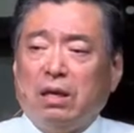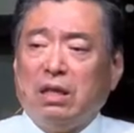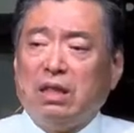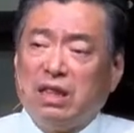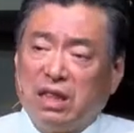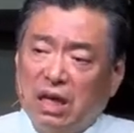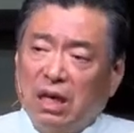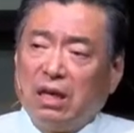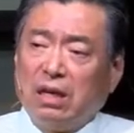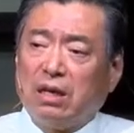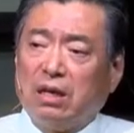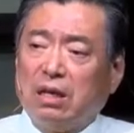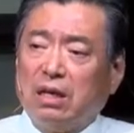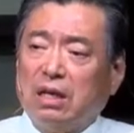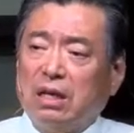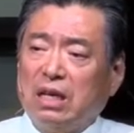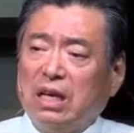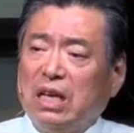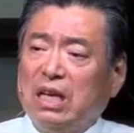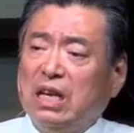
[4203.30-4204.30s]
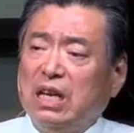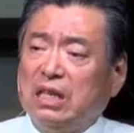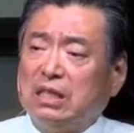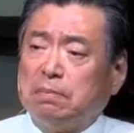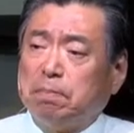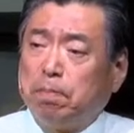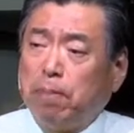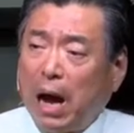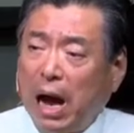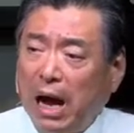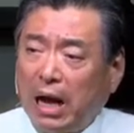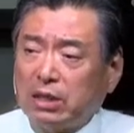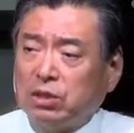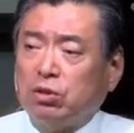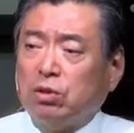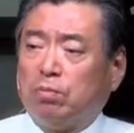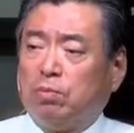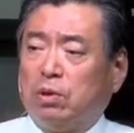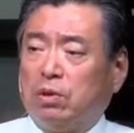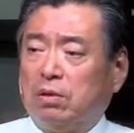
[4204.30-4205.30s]
think it is
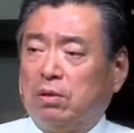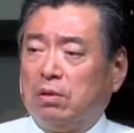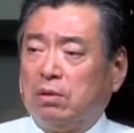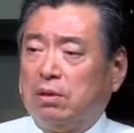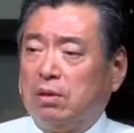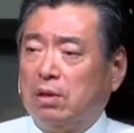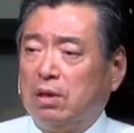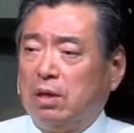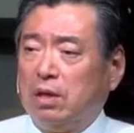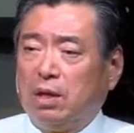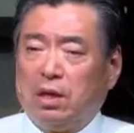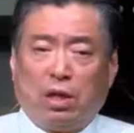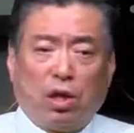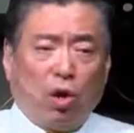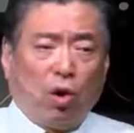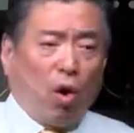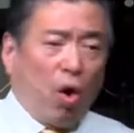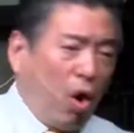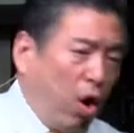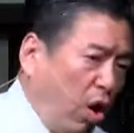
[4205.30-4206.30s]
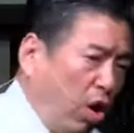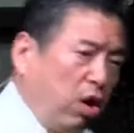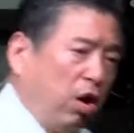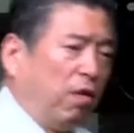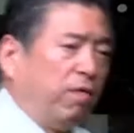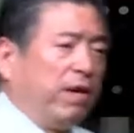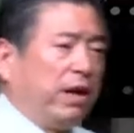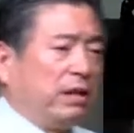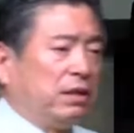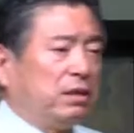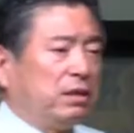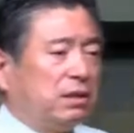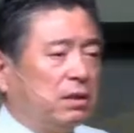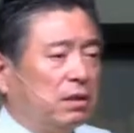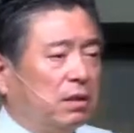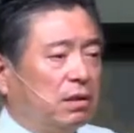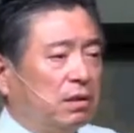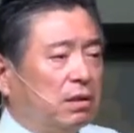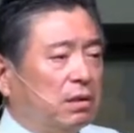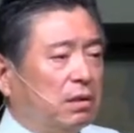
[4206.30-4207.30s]
possible that all of us
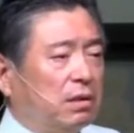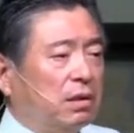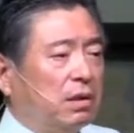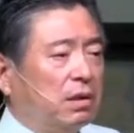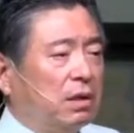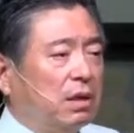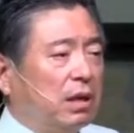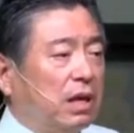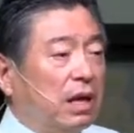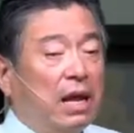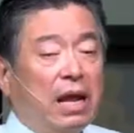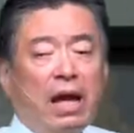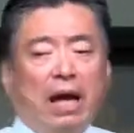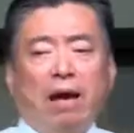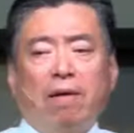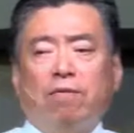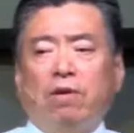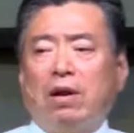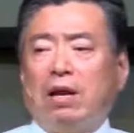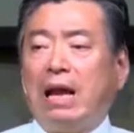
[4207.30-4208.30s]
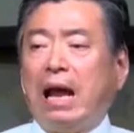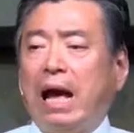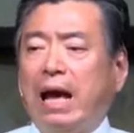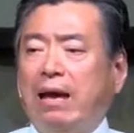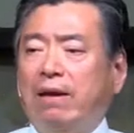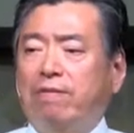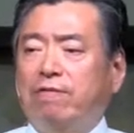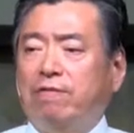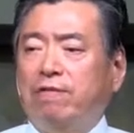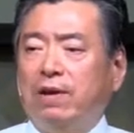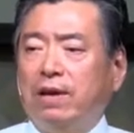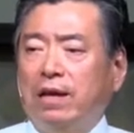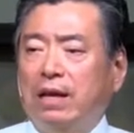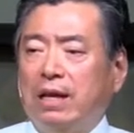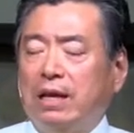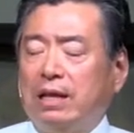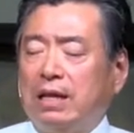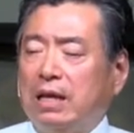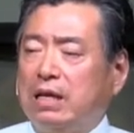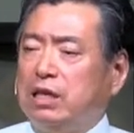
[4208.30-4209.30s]
can have a life
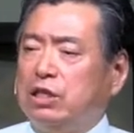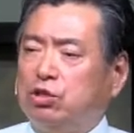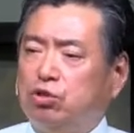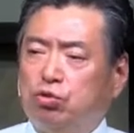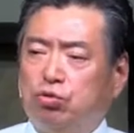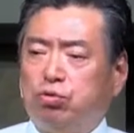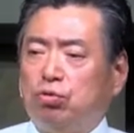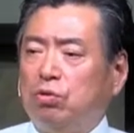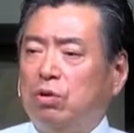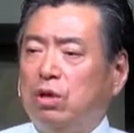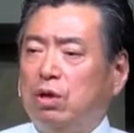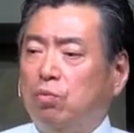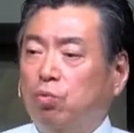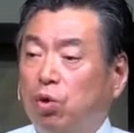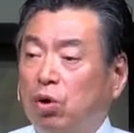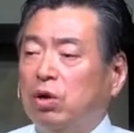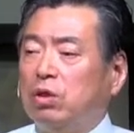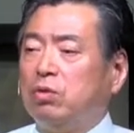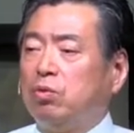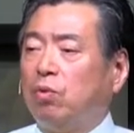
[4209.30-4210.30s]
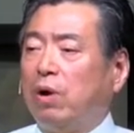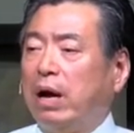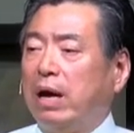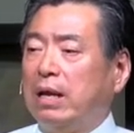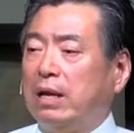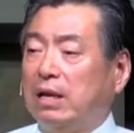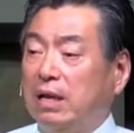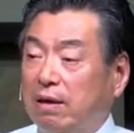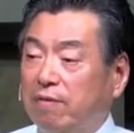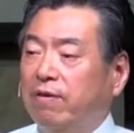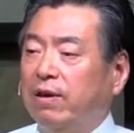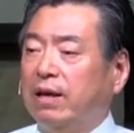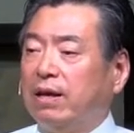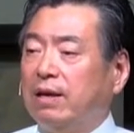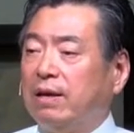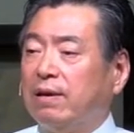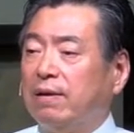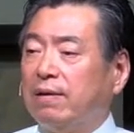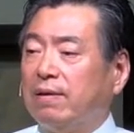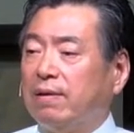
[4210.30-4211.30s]
that is truly worthwhile living.
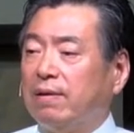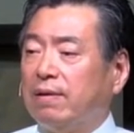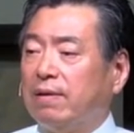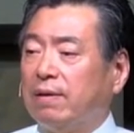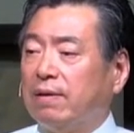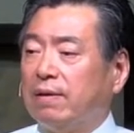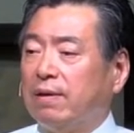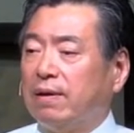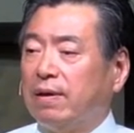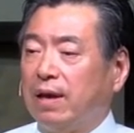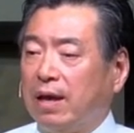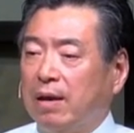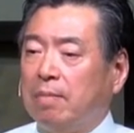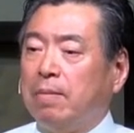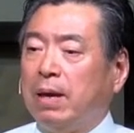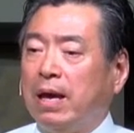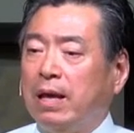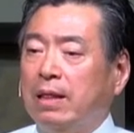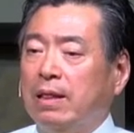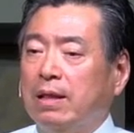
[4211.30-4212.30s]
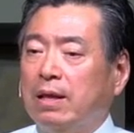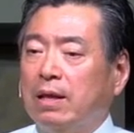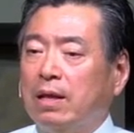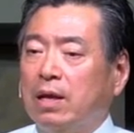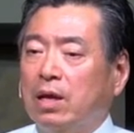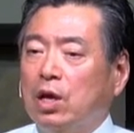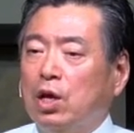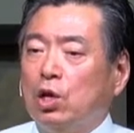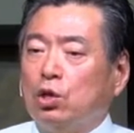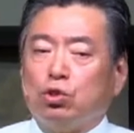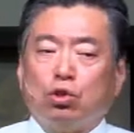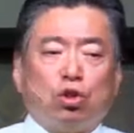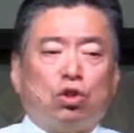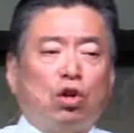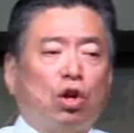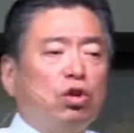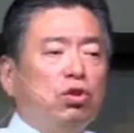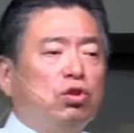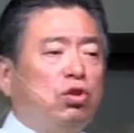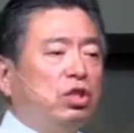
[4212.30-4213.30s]
Amen? So
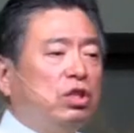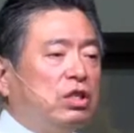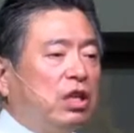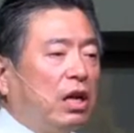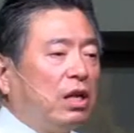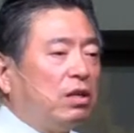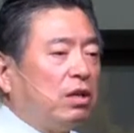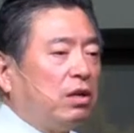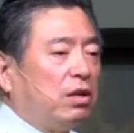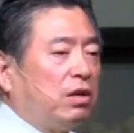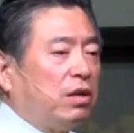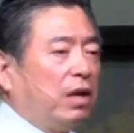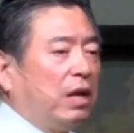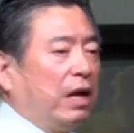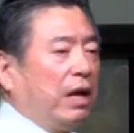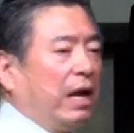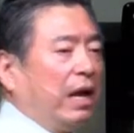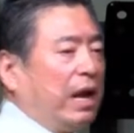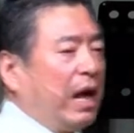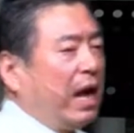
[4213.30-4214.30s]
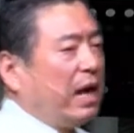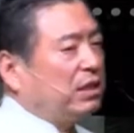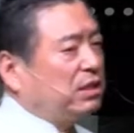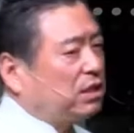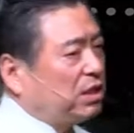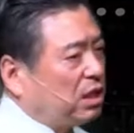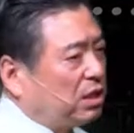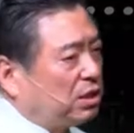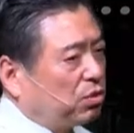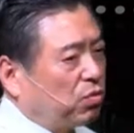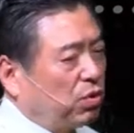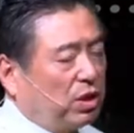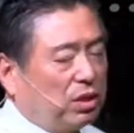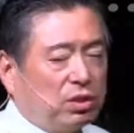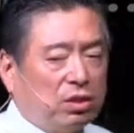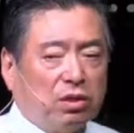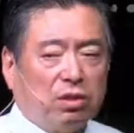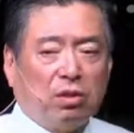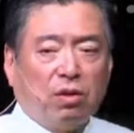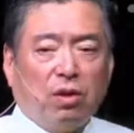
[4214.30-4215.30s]
turn to each other and ask this
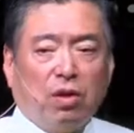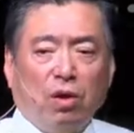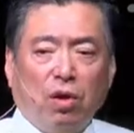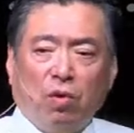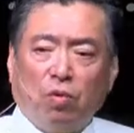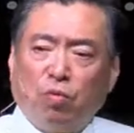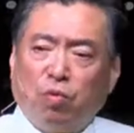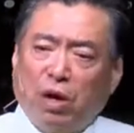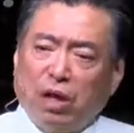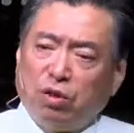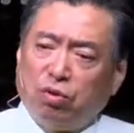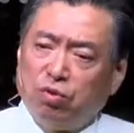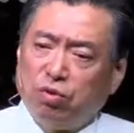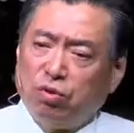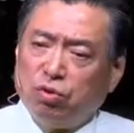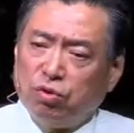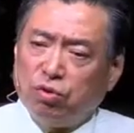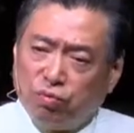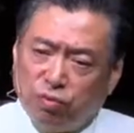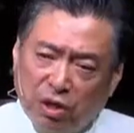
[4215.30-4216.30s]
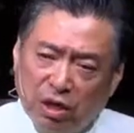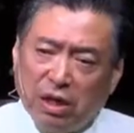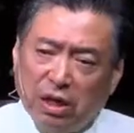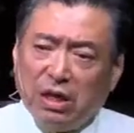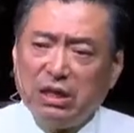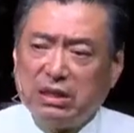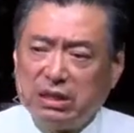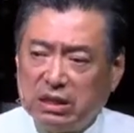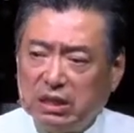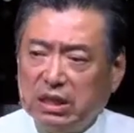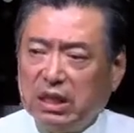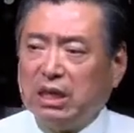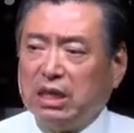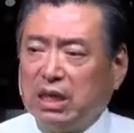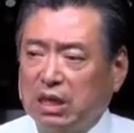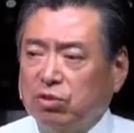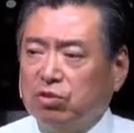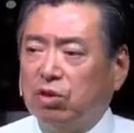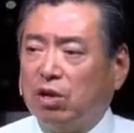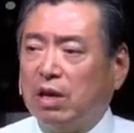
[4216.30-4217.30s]
question What do you really seek
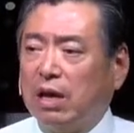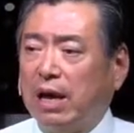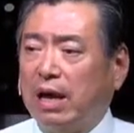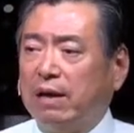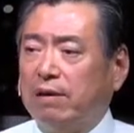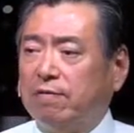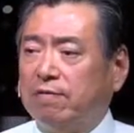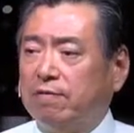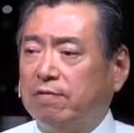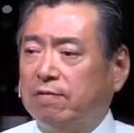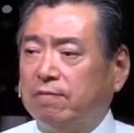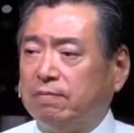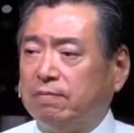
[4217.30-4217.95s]
in your life?